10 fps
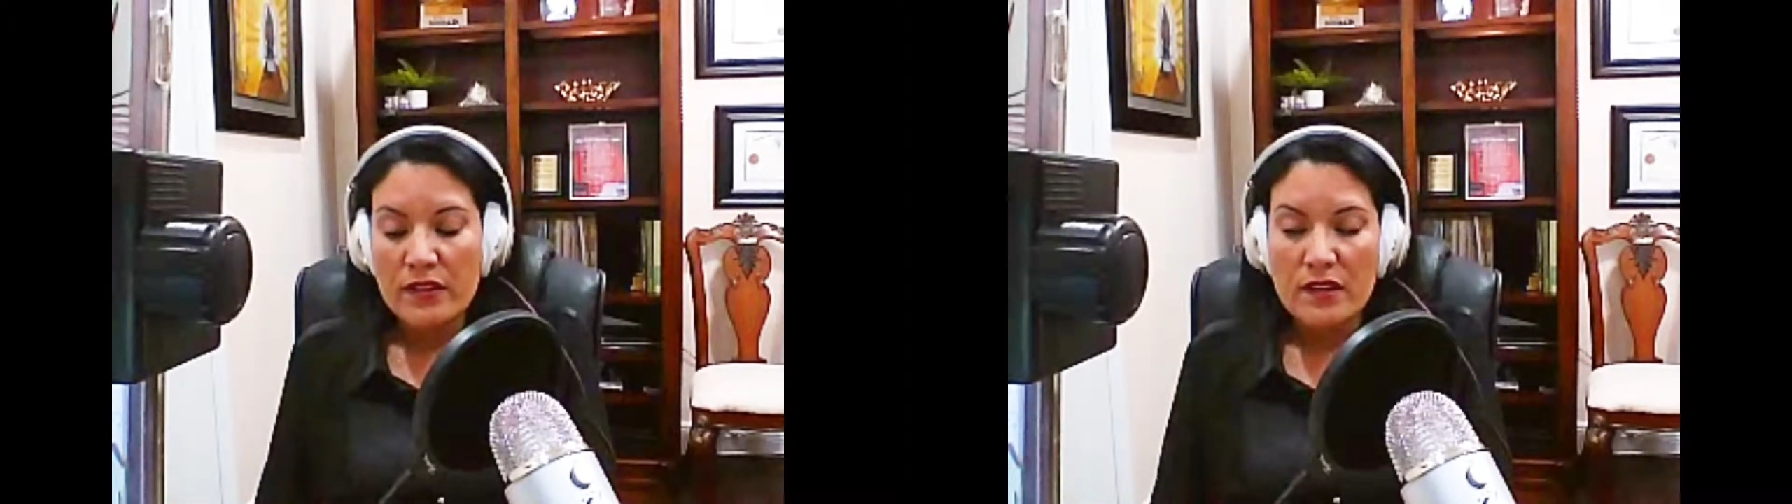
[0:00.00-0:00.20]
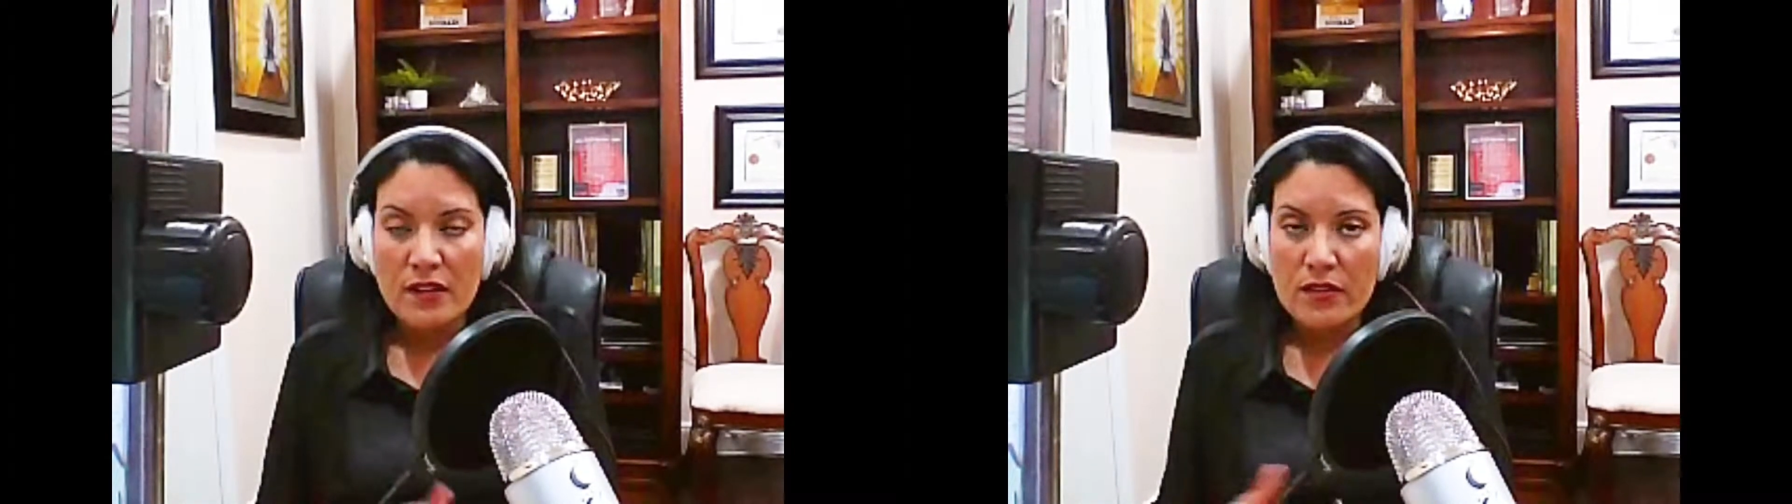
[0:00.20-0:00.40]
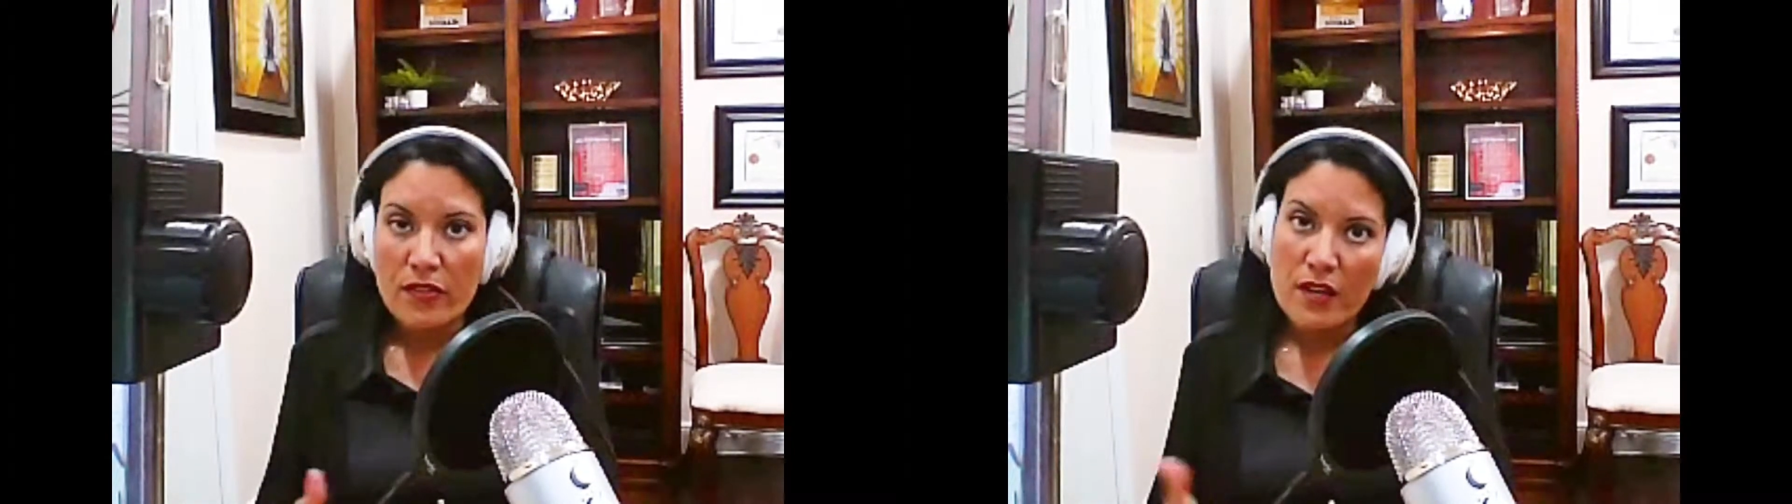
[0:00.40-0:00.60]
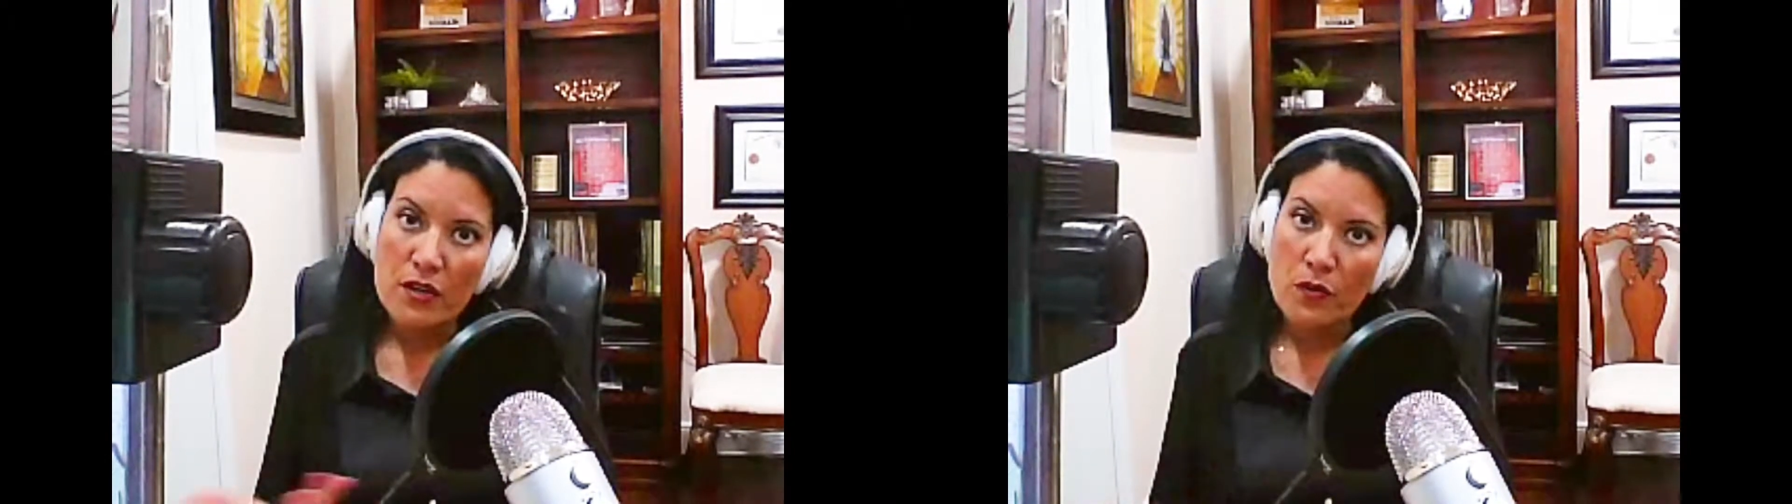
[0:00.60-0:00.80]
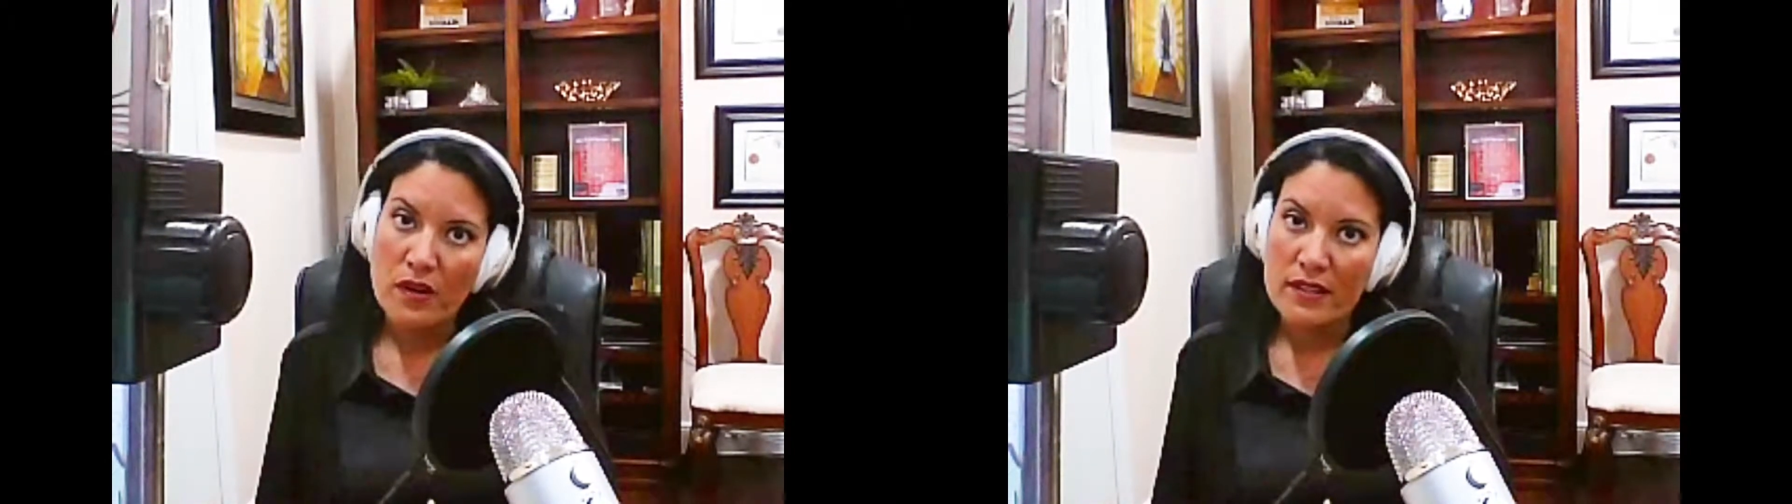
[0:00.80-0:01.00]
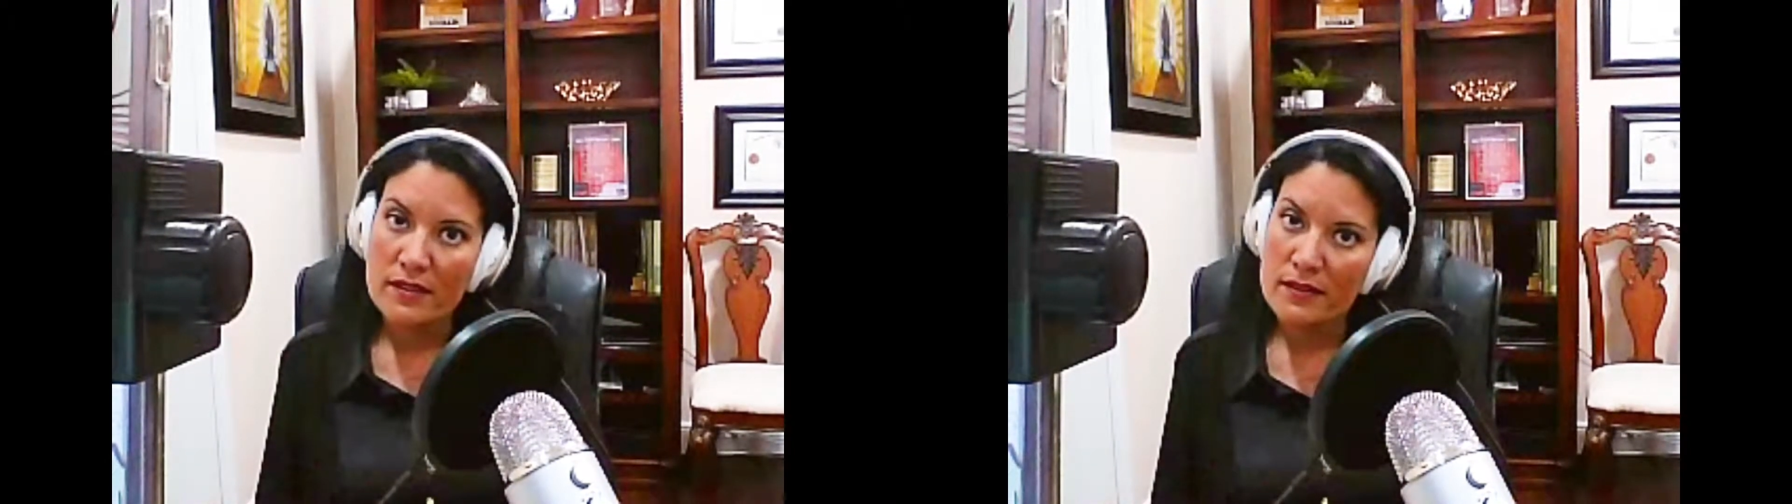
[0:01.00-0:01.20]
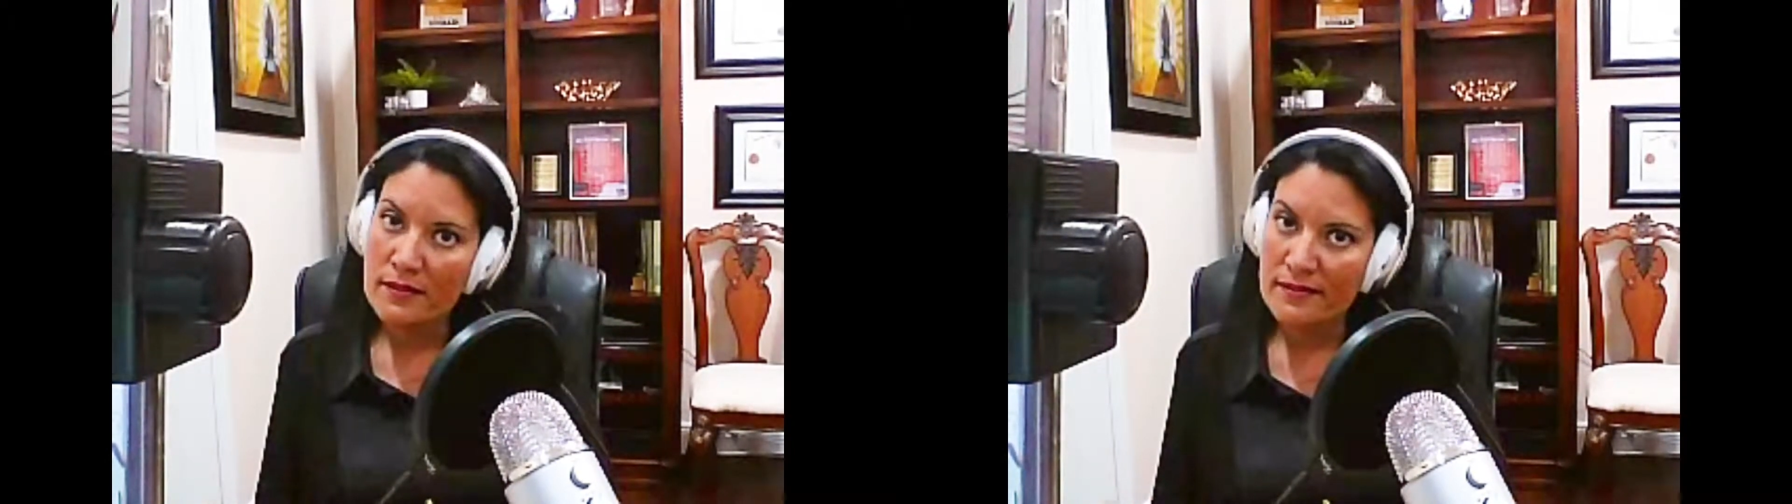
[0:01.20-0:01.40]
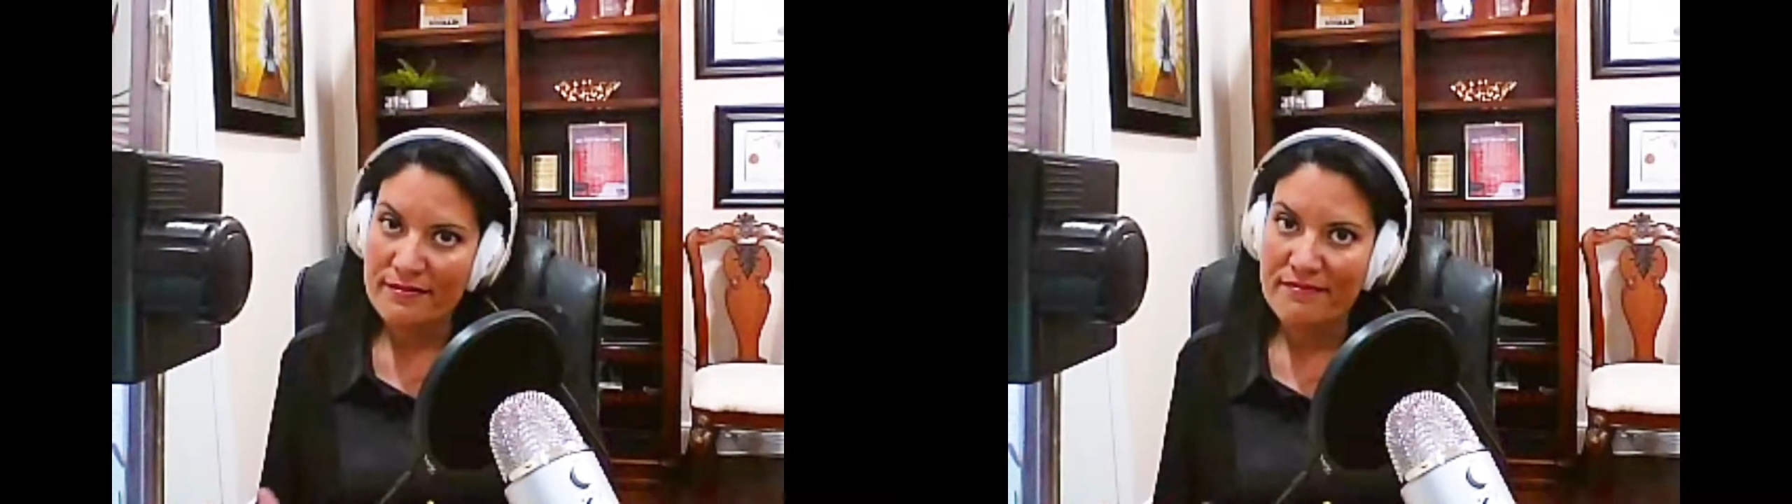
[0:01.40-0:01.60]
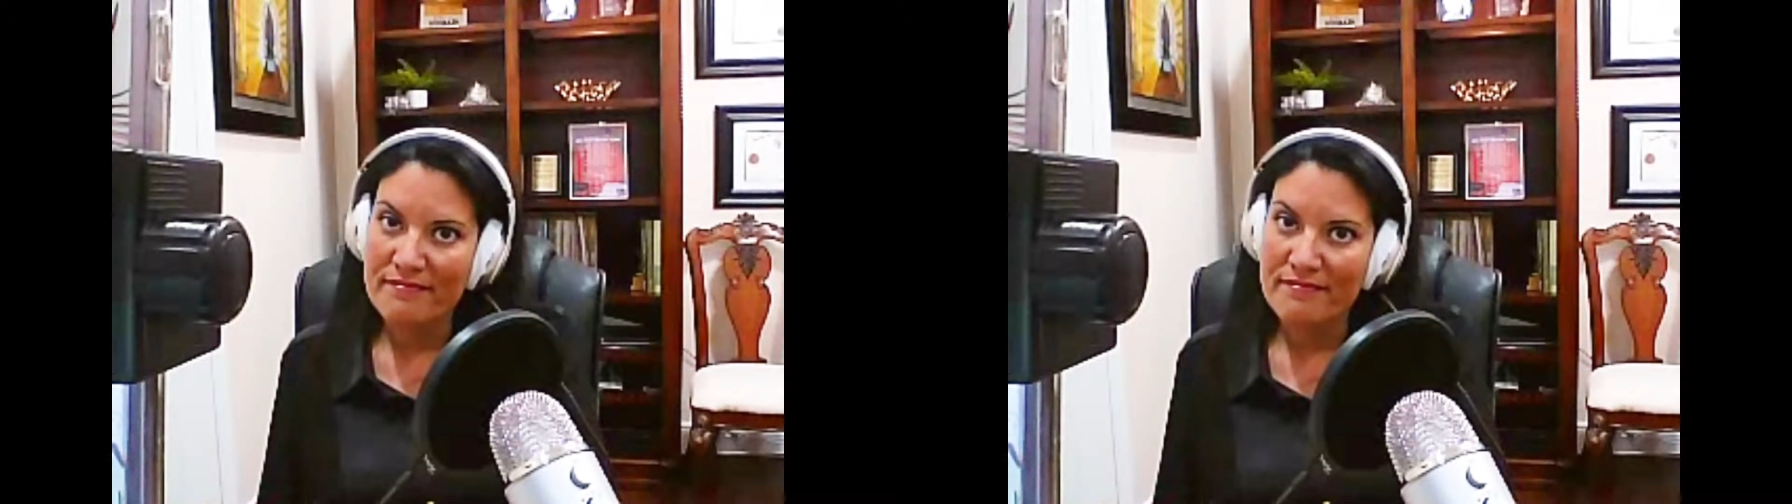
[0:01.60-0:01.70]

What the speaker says: the other thing you want to